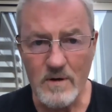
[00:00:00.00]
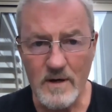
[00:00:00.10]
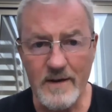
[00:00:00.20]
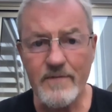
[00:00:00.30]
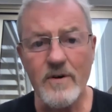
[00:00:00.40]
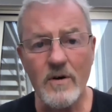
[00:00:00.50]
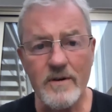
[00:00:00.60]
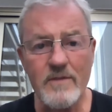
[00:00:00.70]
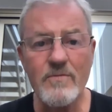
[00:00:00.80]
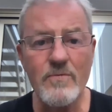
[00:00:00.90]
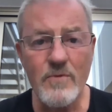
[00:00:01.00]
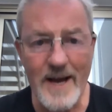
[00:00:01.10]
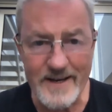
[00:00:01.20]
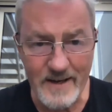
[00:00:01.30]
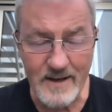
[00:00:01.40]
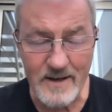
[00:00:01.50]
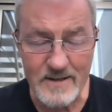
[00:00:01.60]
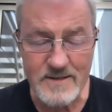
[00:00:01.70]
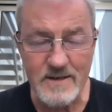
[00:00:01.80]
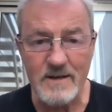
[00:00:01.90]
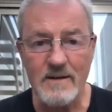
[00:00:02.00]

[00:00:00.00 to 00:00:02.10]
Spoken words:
if not eradicate it.